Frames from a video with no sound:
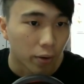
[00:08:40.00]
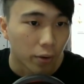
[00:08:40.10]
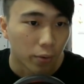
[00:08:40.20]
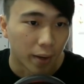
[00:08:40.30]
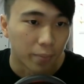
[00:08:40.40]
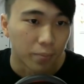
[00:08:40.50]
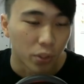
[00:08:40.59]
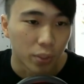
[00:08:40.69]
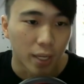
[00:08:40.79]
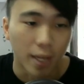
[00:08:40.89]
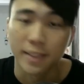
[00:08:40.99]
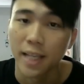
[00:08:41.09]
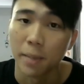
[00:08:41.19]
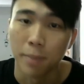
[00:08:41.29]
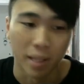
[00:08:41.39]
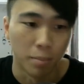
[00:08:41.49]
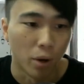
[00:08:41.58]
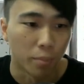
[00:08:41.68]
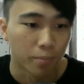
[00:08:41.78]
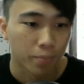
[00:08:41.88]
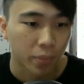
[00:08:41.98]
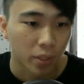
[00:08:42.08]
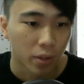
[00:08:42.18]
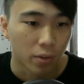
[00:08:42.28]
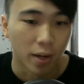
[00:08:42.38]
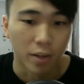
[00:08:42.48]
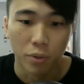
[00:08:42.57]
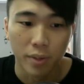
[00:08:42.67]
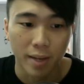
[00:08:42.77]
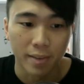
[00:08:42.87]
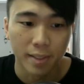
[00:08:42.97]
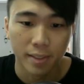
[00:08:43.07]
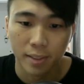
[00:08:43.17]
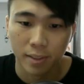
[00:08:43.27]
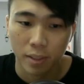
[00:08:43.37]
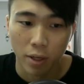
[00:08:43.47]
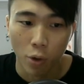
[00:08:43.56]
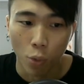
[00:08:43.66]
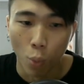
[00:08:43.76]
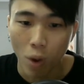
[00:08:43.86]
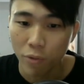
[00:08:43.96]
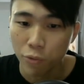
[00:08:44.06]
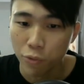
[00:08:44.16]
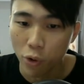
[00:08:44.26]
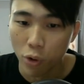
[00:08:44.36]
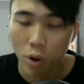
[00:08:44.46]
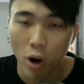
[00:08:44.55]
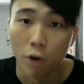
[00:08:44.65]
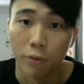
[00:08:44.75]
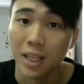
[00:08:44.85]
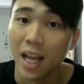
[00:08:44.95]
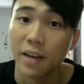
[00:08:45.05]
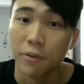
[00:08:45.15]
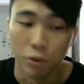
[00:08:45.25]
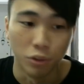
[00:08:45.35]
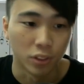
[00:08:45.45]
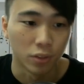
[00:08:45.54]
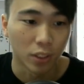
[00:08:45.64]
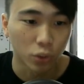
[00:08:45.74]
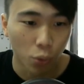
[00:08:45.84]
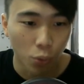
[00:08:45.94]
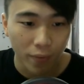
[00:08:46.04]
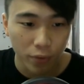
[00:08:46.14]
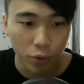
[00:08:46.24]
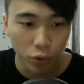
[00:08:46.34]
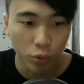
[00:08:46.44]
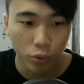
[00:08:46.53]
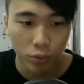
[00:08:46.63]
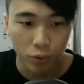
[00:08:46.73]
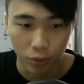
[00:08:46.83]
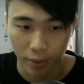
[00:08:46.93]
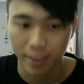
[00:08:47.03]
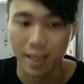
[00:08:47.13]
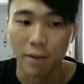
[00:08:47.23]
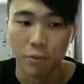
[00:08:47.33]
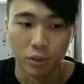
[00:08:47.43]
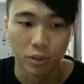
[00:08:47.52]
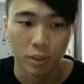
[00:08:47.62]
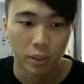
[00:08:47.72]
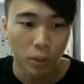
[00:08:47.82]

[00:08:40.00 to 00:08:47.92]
Right, you get attacked by the mob. Right, you get this 1 row of light runes. Right, so what do you do to these light runes?